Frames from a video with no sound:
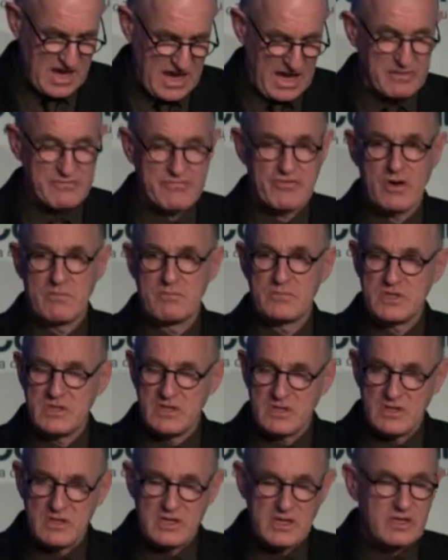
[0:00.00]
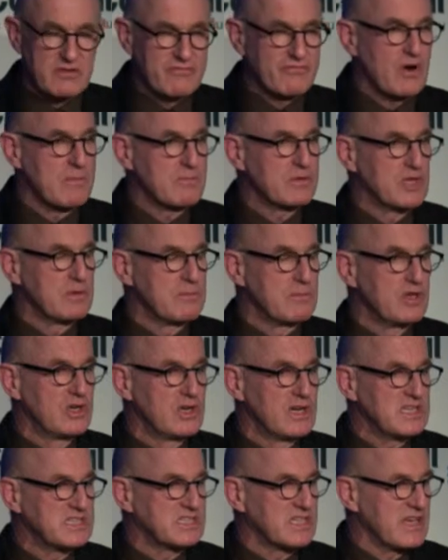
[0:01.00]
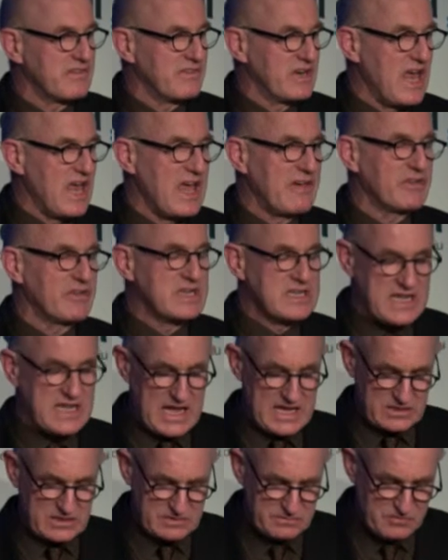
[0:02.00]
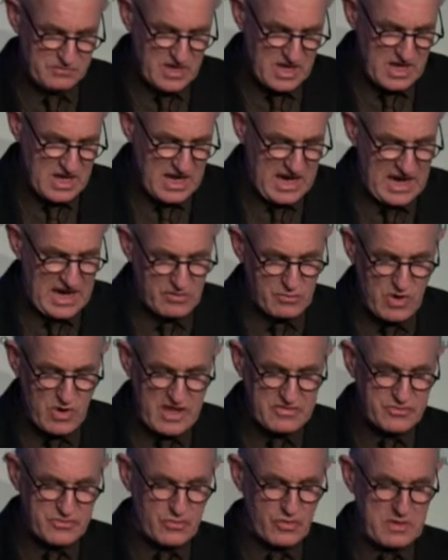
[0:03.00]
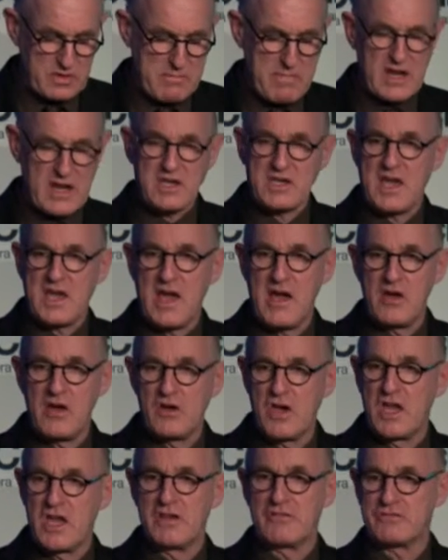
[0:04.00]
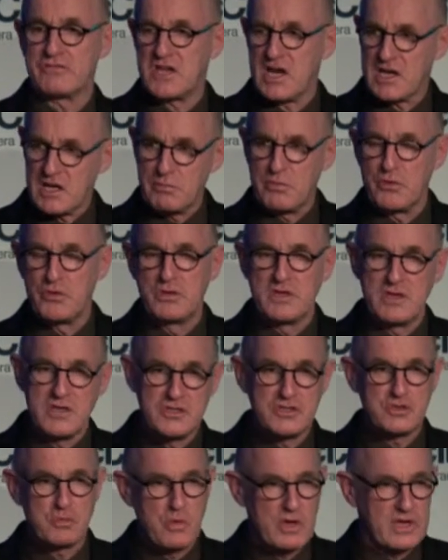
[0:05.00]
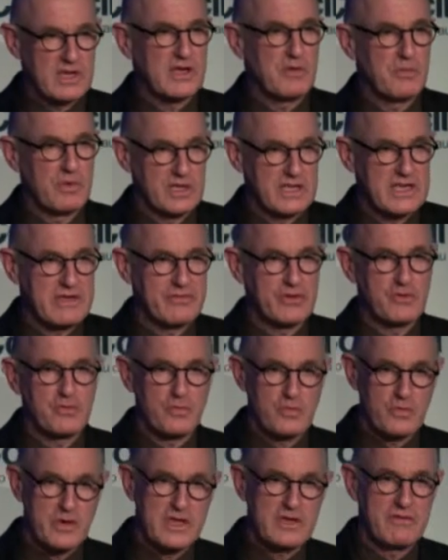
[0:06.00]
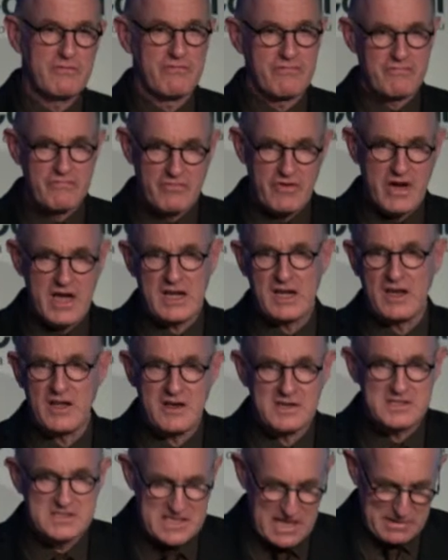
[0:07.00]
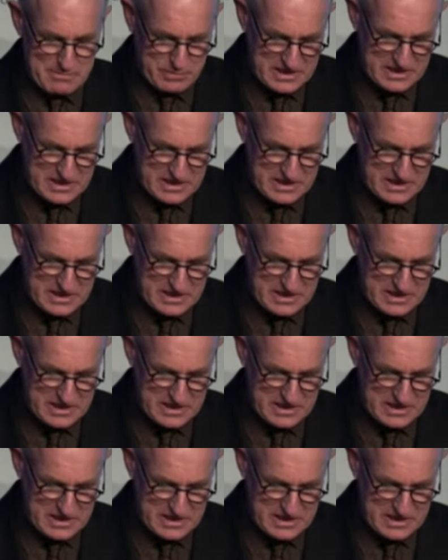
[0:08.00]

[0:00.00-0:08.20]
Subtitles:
And from communities of Avondale right through to Manukau, and if Takapuna is willing, we'll even revitalise that